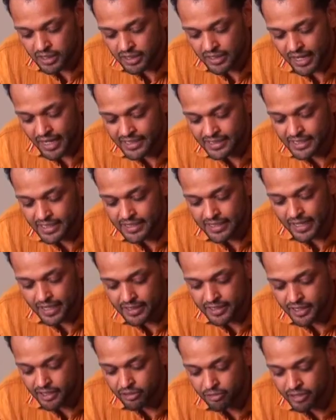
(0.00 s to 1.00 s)

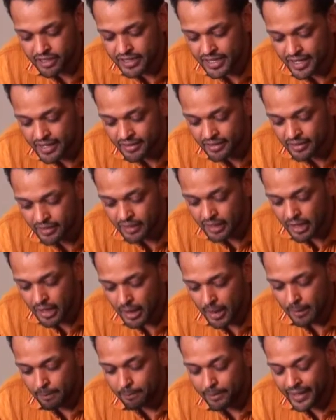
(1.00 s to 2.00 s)
1993 death,
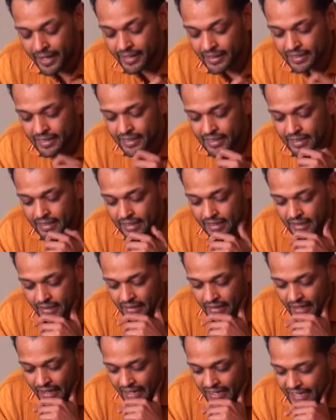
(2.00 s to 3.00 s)
Bailey,
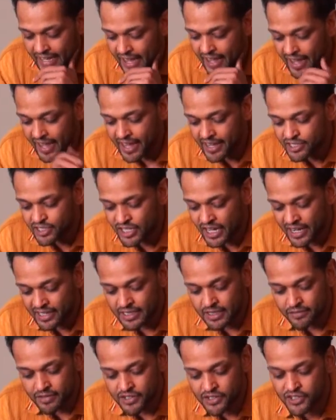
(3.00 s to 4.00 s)
a gay AIDS
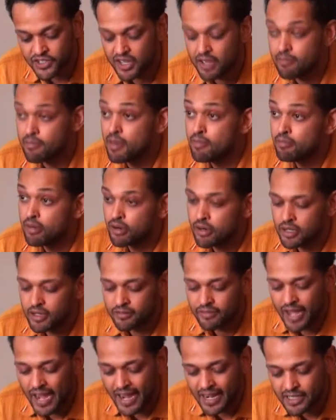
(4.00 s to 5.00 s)
activist and member of
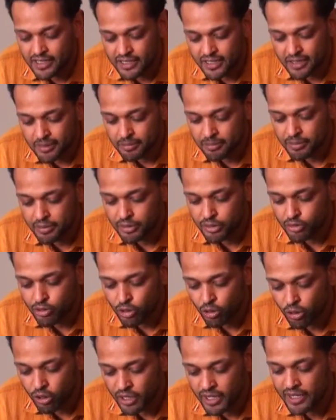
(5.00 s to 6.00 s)
ACT UP New
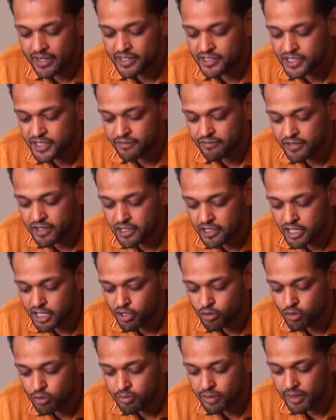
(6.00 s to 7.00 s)
York and its affinity
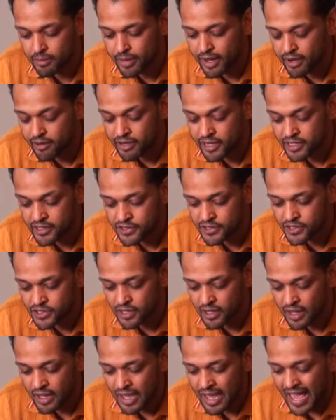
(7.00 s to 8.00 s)
group The Marys,
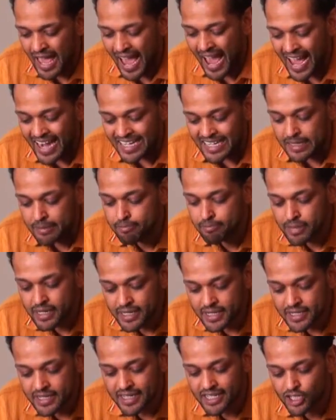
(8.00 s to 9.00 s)
had
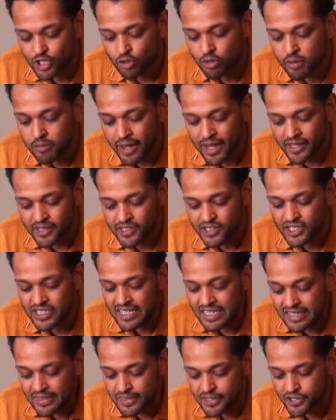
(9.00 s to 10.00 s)
committed his remains
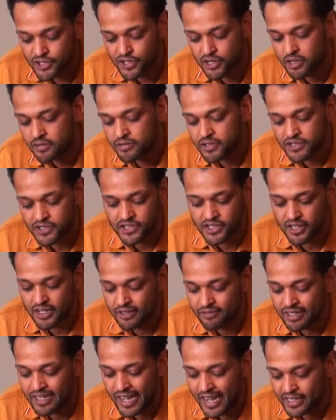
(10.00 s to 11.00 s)
in the service of
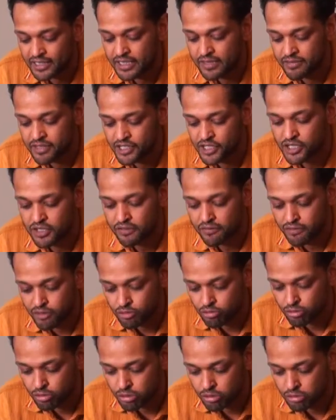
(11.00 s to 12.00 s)
an activist
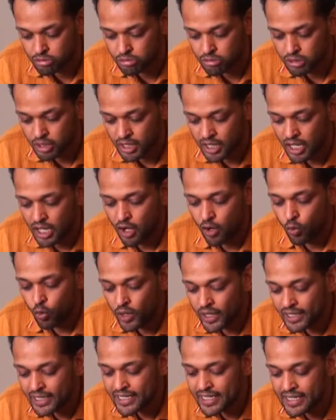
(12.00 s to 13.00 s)
funeral,
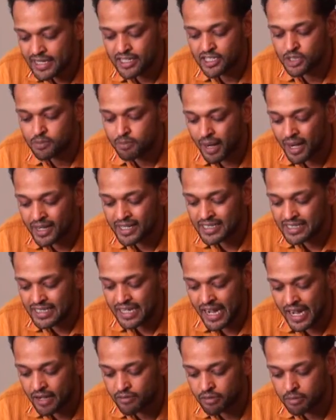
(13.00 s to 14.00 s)
willing his body to
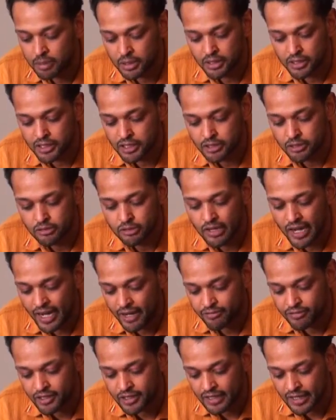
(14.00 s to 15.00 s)
have a political
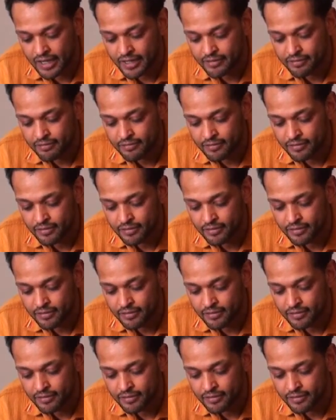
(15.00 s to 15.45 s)
afterlife.